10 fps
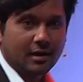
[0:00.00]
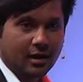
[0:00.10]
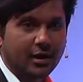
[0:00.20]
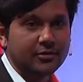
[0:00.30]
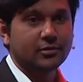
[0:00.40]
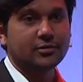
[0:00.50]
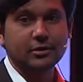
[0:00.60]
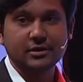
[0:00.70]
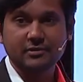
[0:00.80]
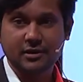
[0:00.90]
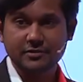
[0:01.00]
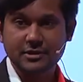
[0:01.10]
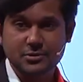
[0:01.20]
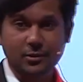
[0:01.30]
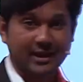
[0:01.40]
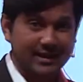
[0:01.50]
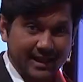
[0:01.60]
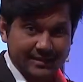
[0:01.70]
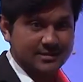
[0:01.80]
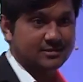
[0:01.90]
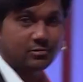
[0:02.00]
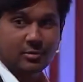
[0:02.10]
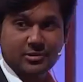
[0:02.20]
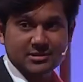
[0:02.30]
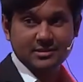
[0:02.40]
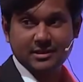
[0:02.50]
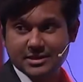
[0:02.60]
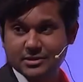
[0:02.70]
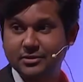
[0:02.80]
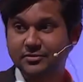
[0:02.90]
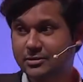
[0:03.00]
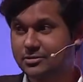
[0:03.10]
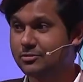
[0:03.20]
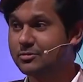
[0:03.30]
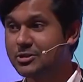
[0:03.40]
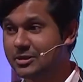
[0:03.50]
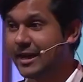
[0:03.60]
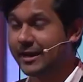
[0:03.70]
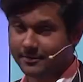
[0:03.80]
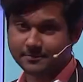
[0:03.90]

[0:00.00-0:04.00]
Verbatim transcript: under 35 years old. And that is the representation of this room today